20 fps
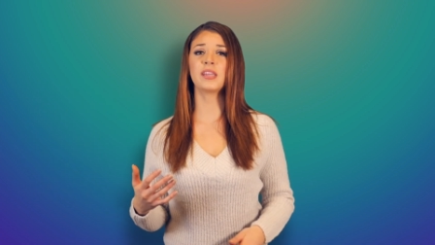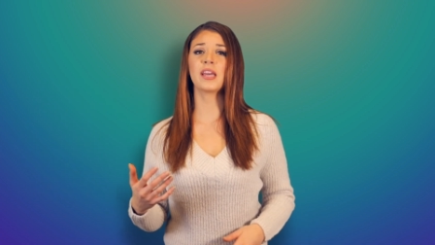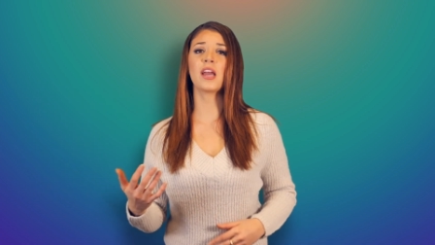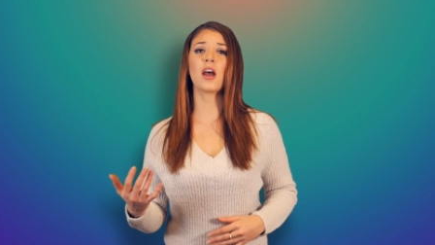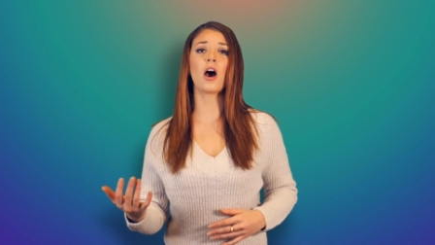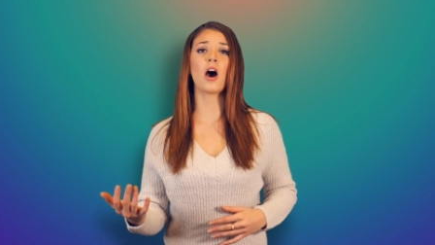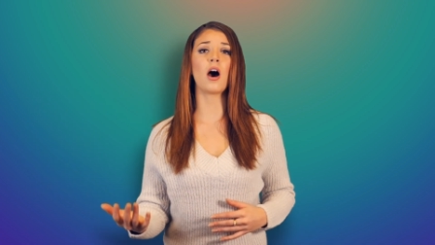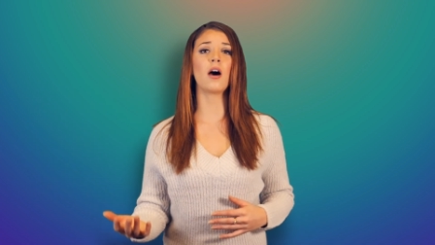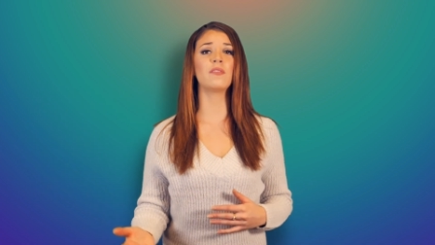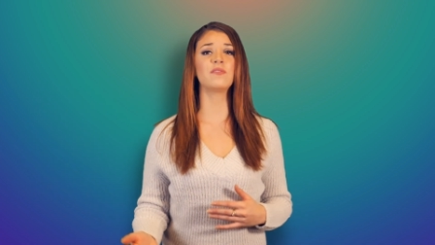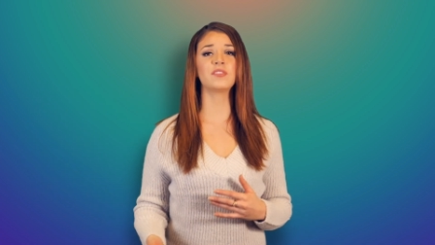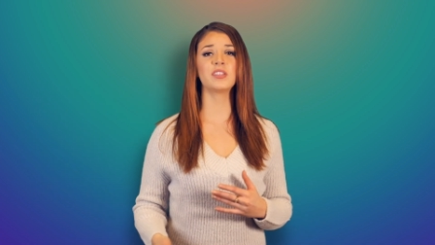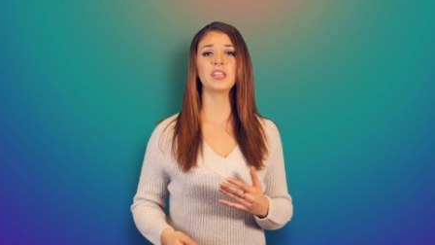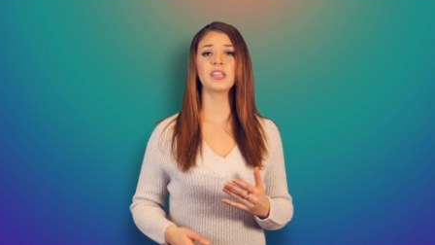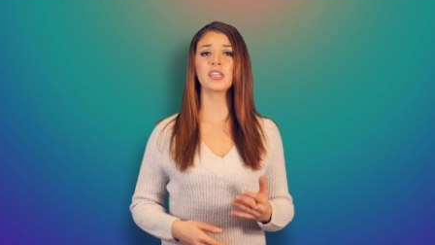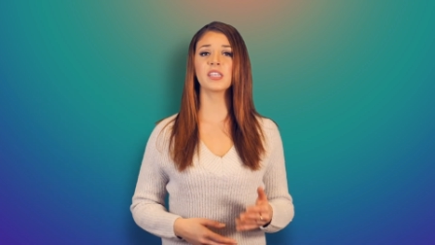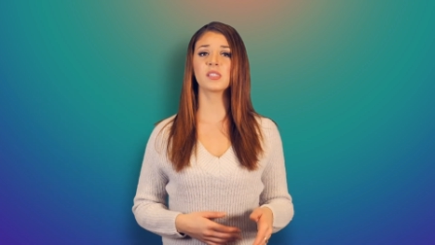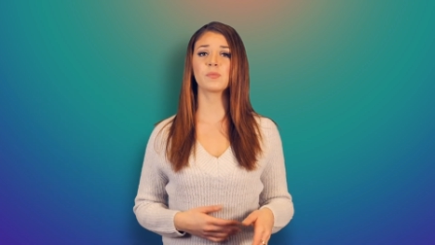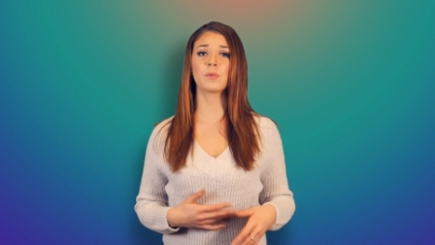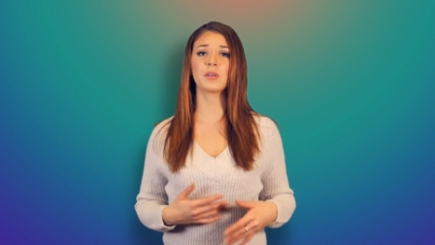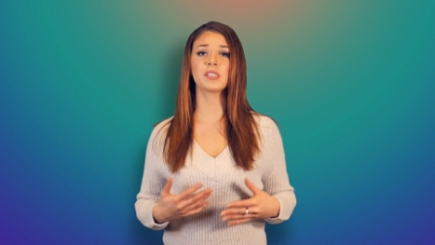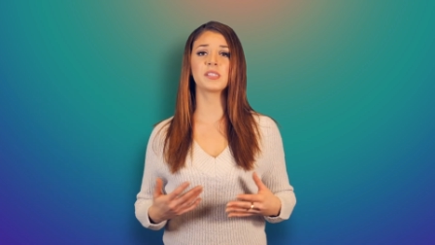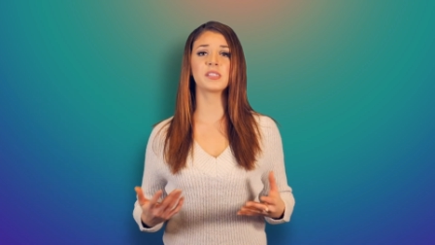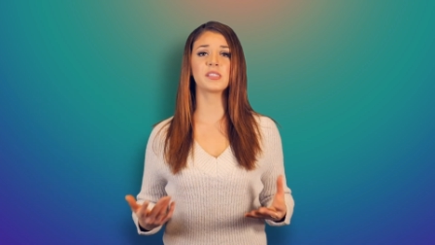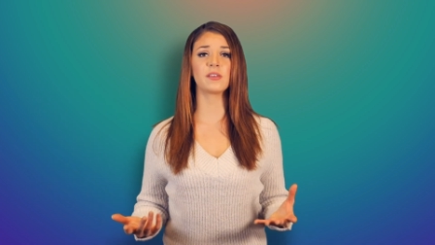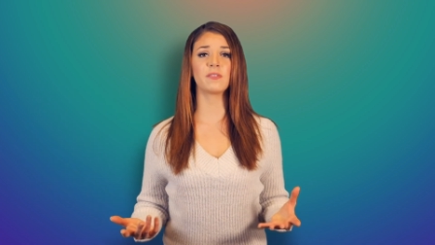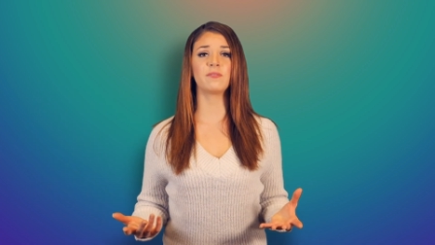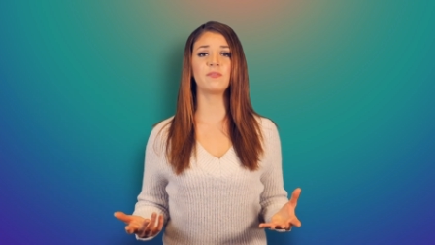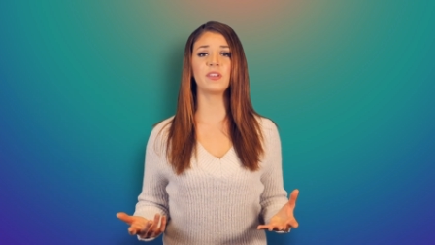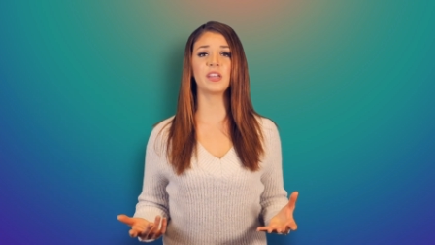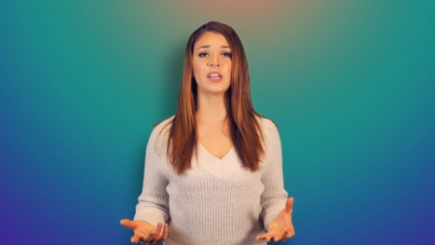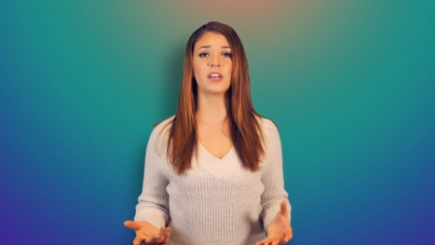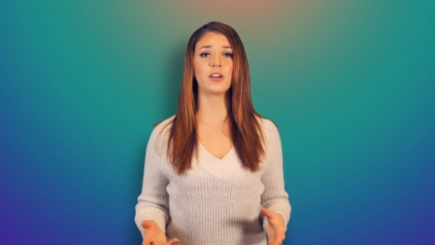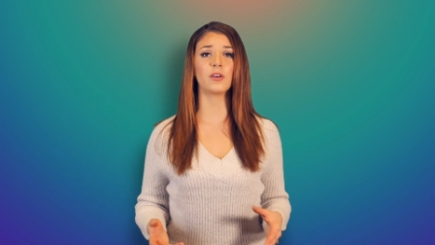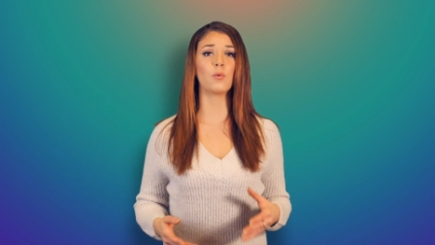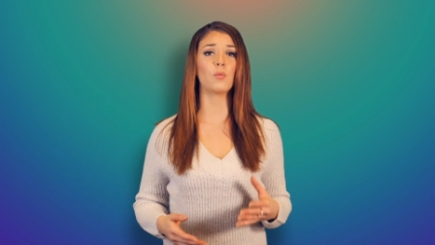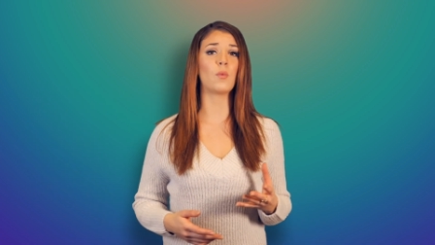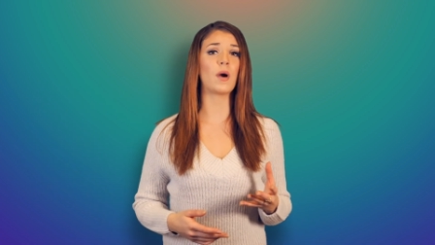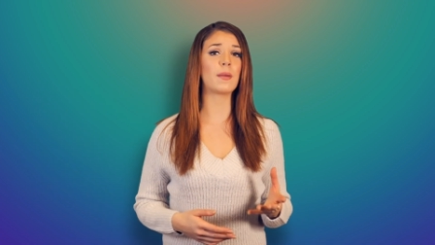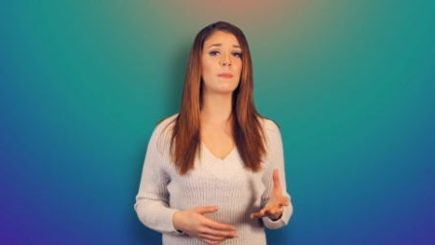they often express the
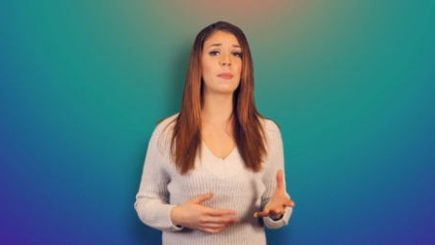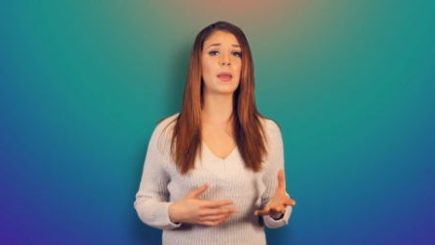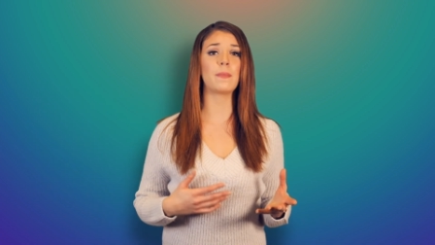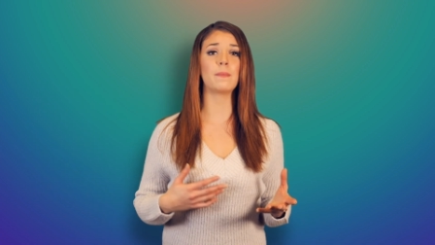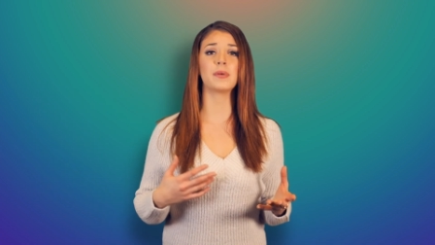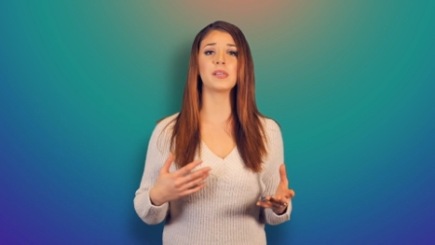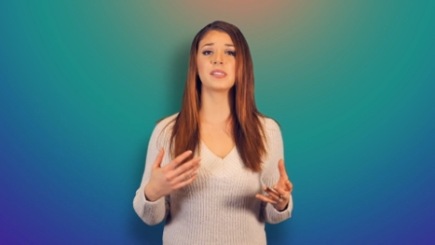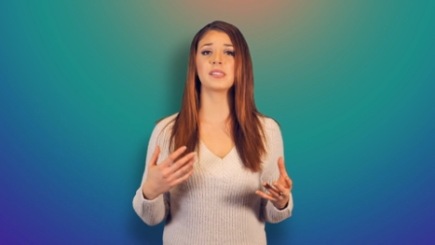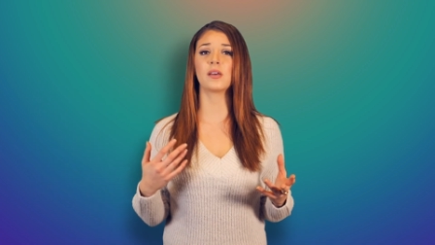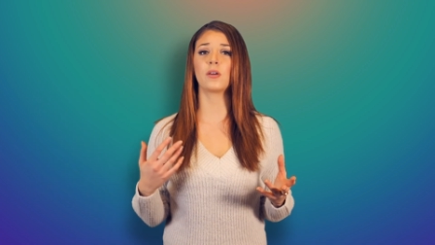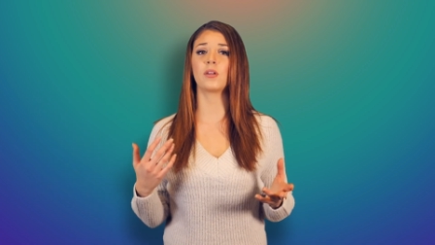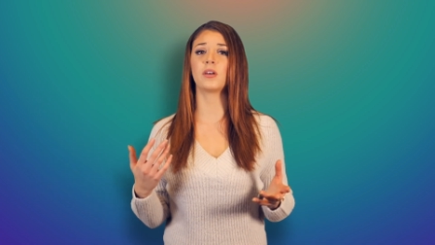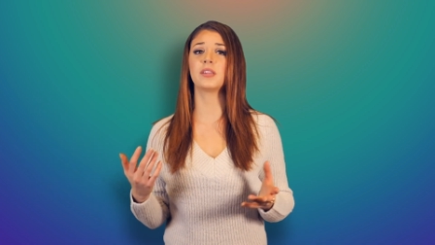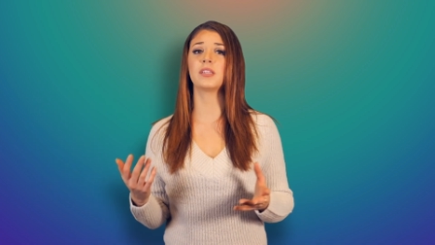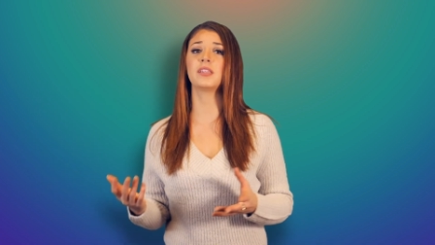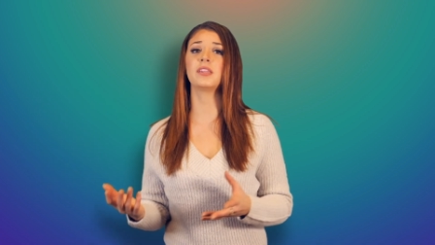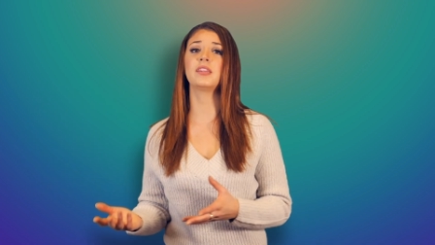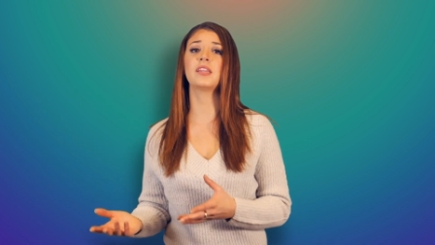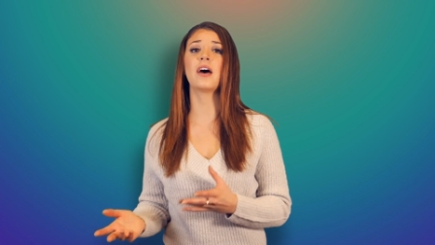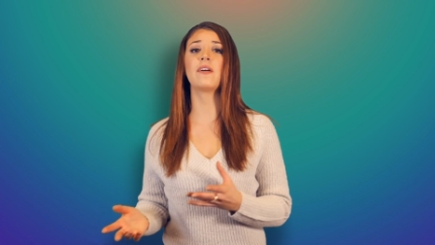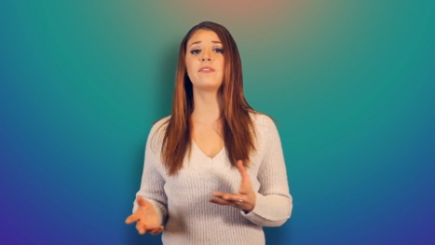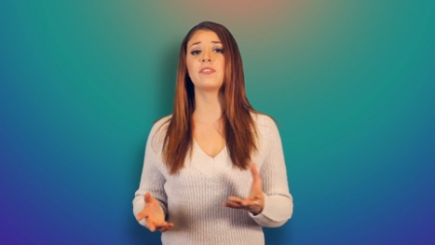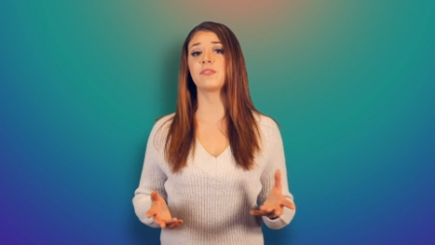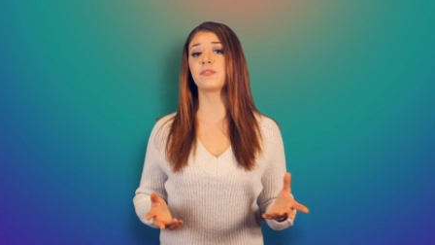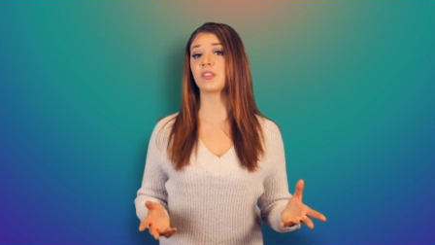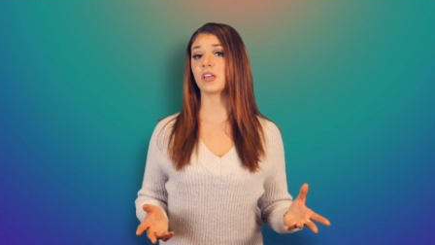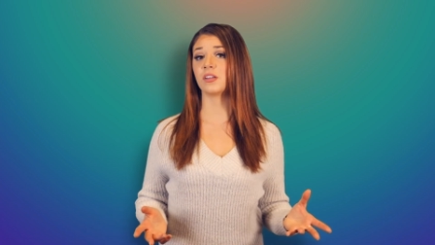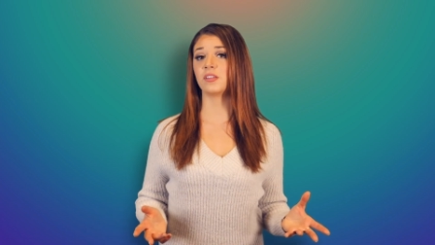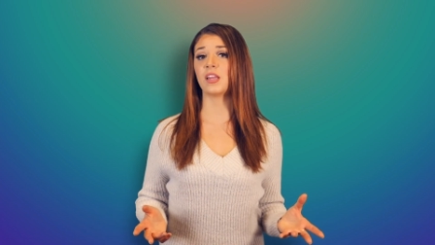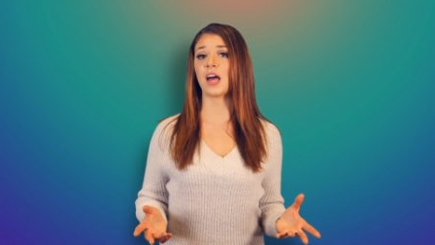fear one might miss out on the love of their